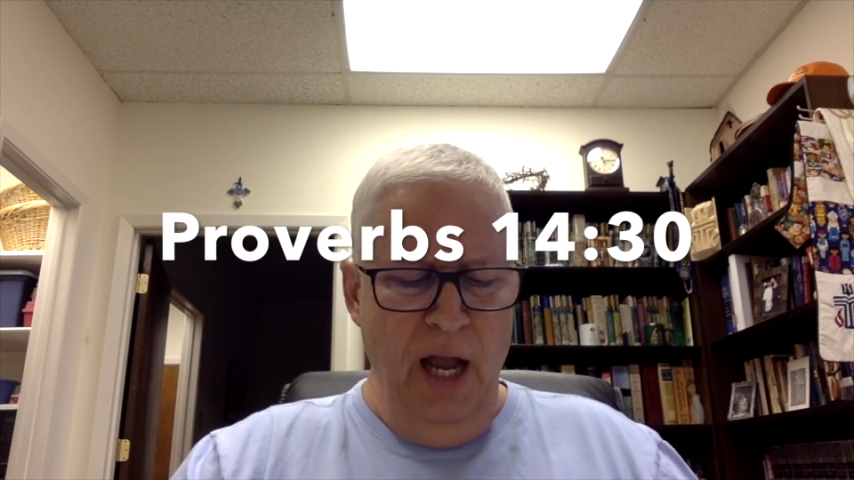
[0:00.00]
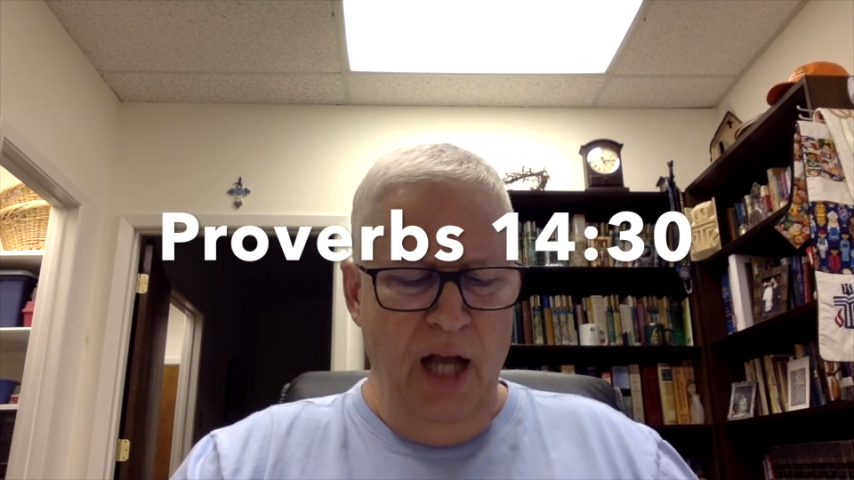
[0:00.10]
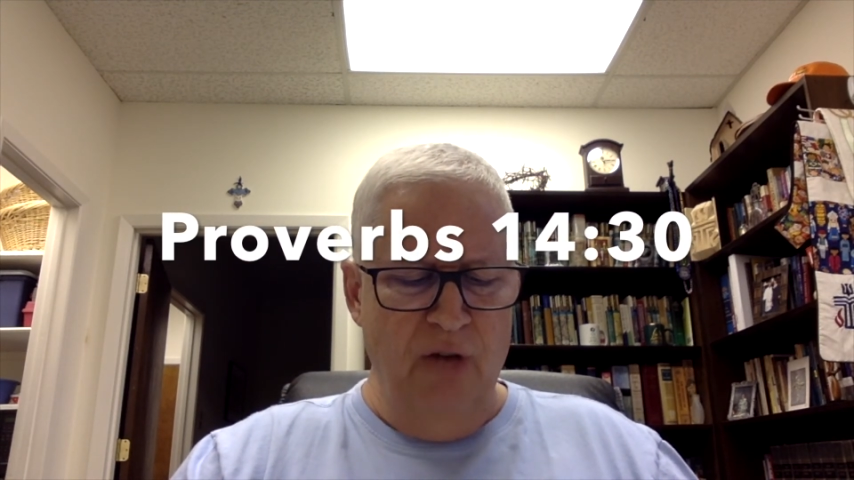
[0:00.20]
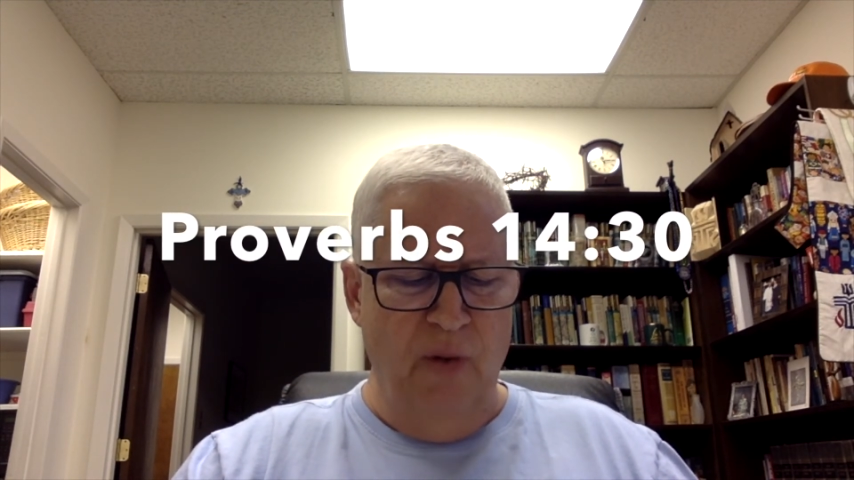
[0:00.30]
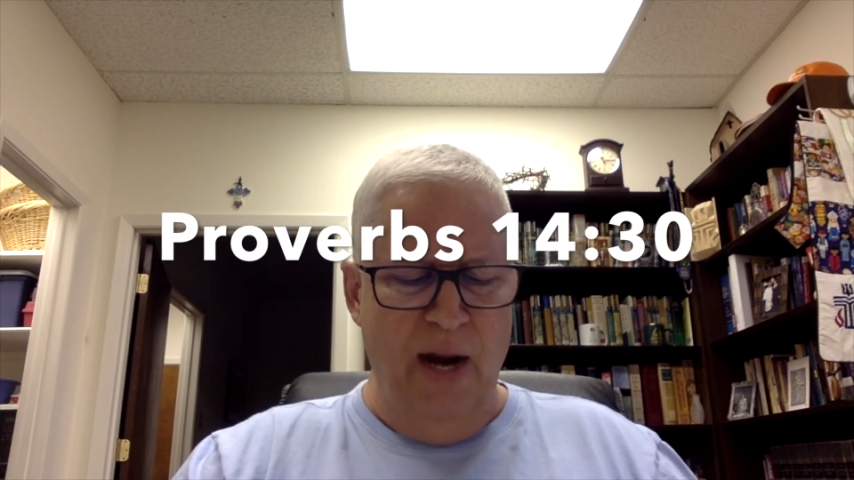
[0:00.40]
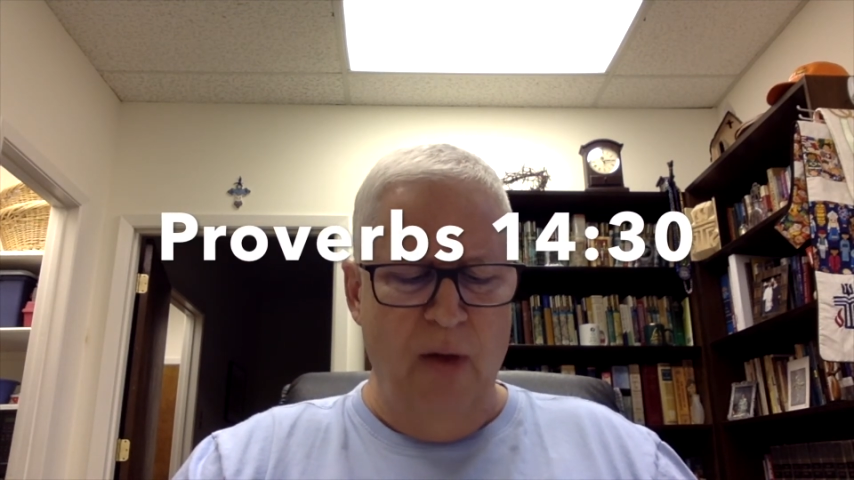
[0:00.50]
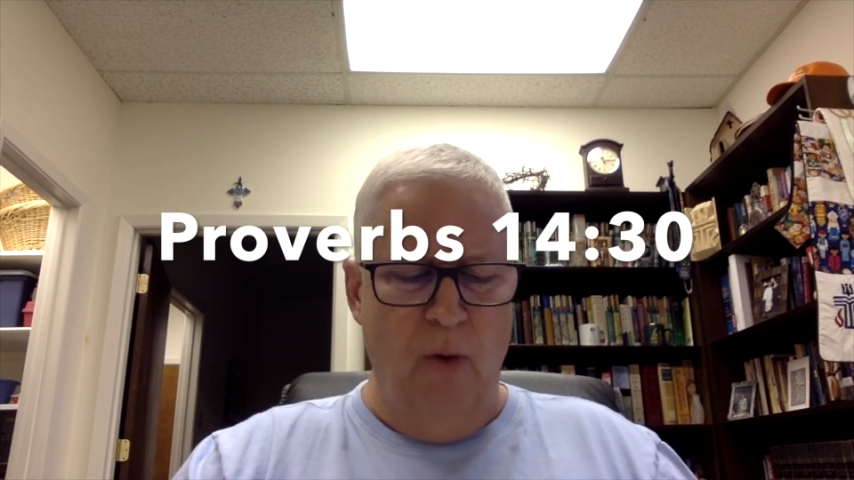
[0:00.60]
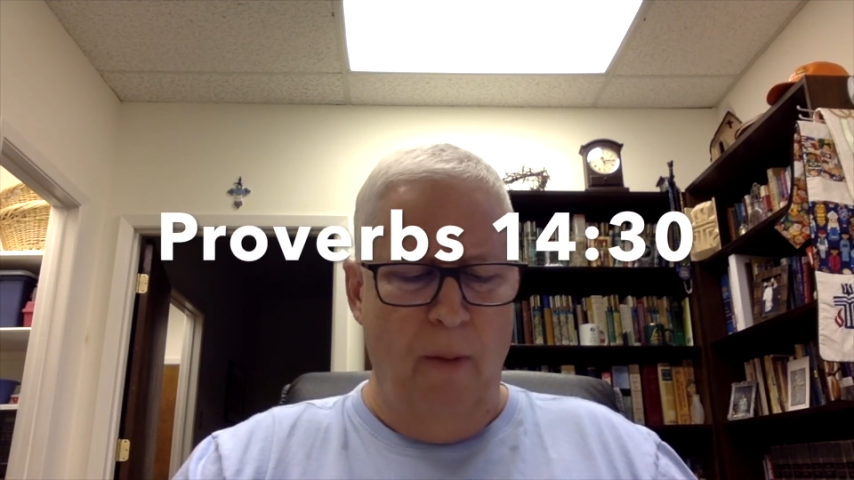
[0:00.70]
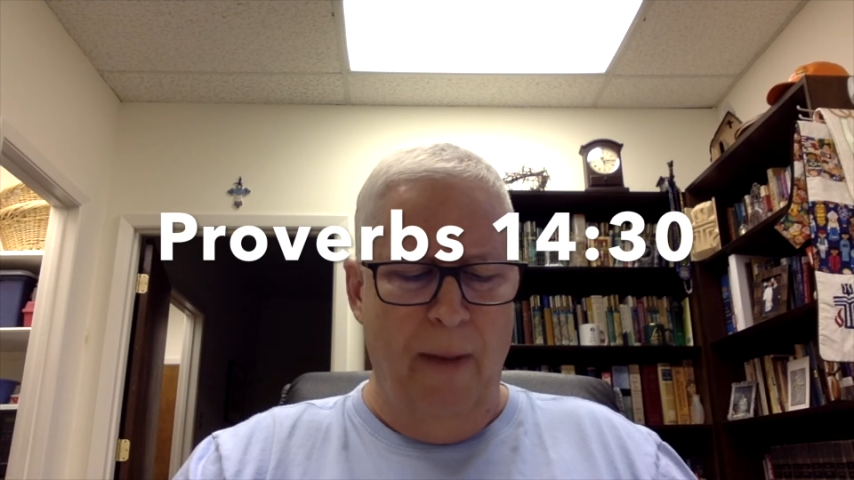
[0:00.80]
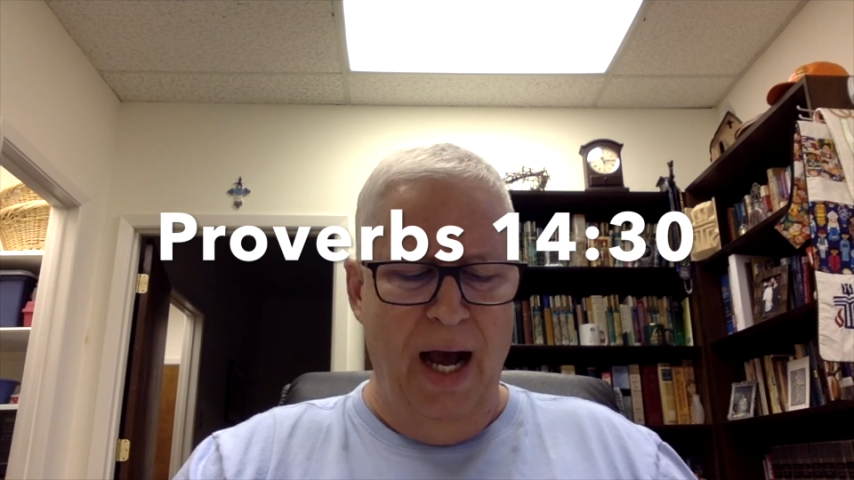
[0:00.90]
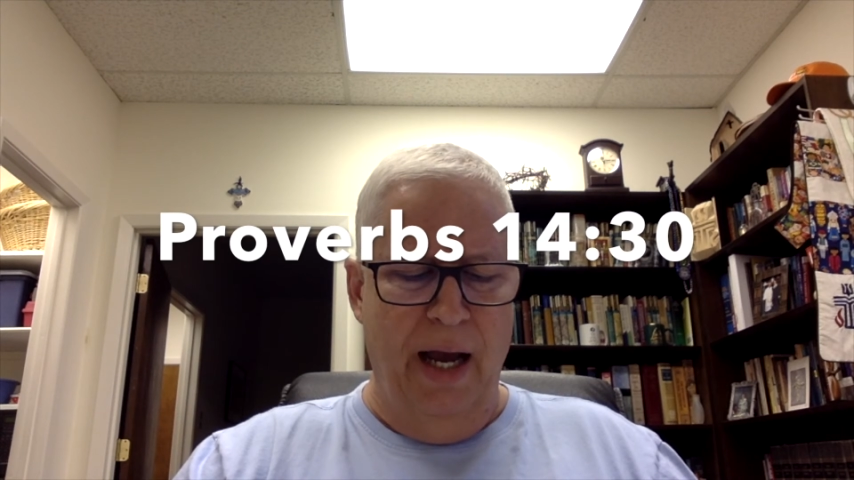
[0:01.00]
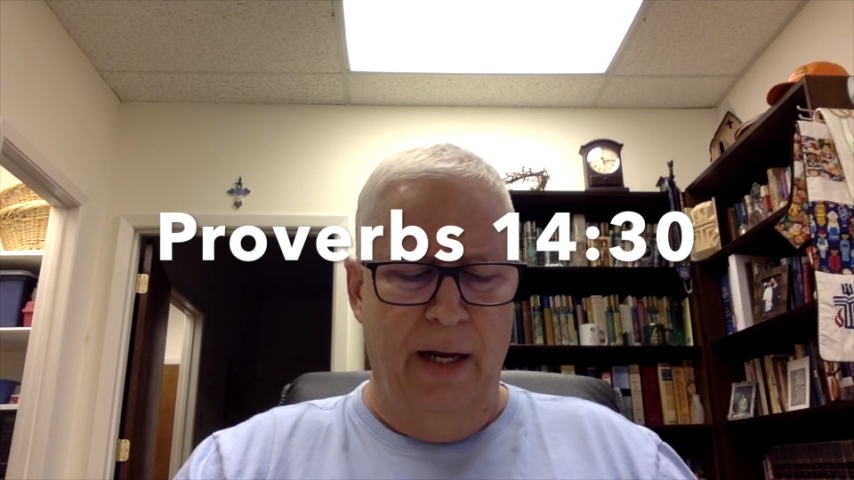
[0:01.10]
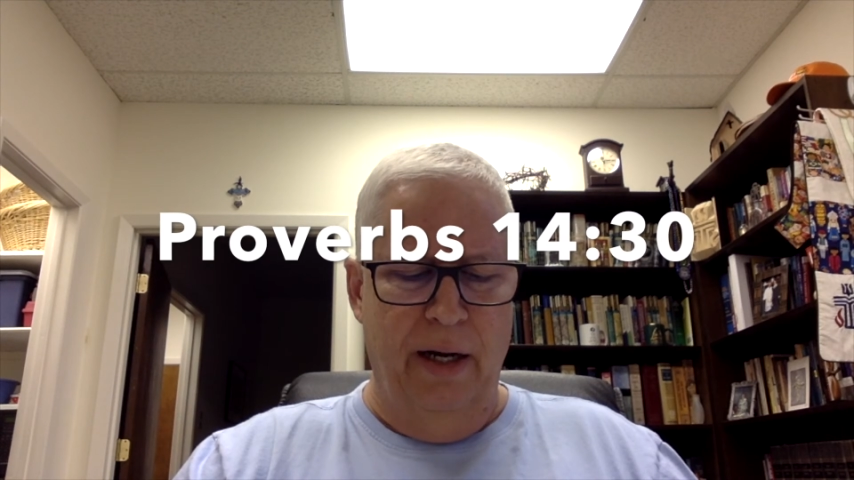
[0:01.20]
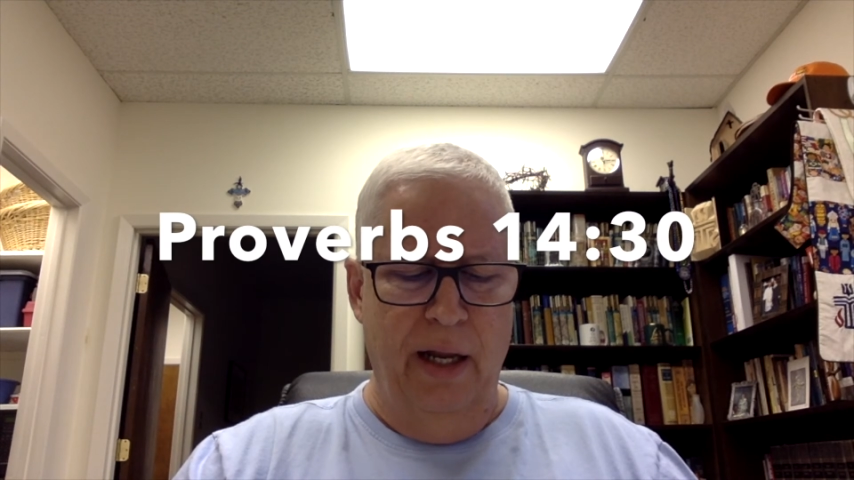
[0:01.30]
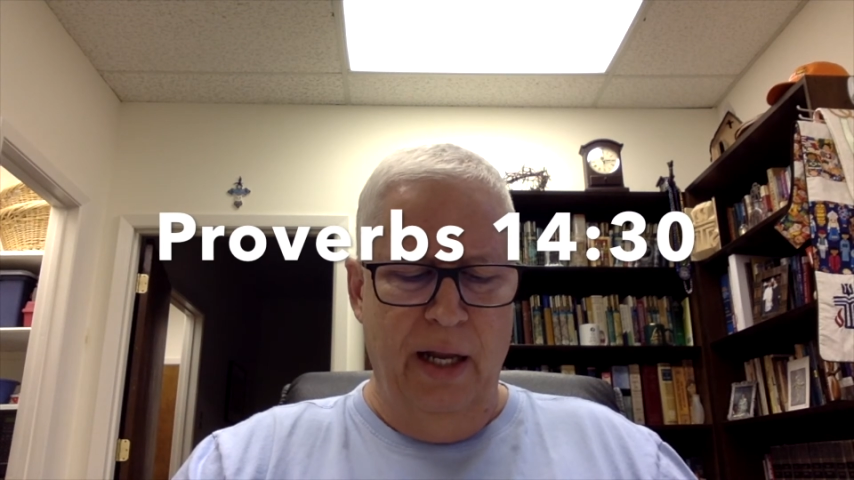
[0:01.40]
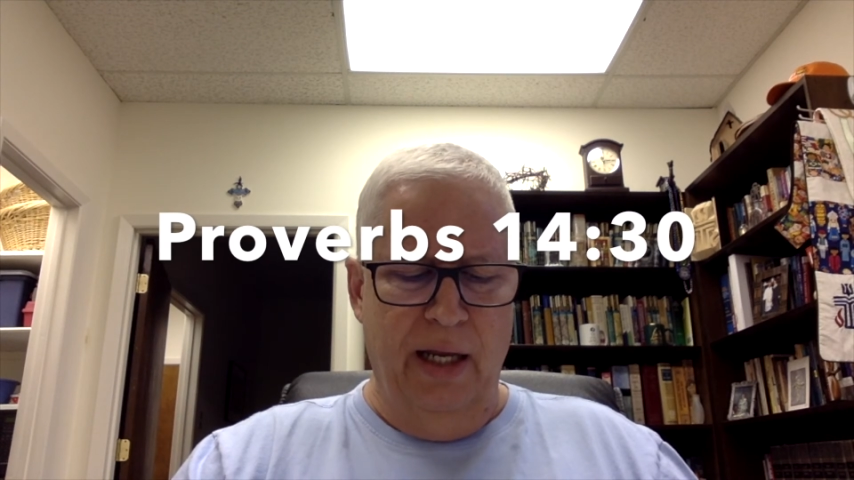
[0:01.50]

A tranquil mind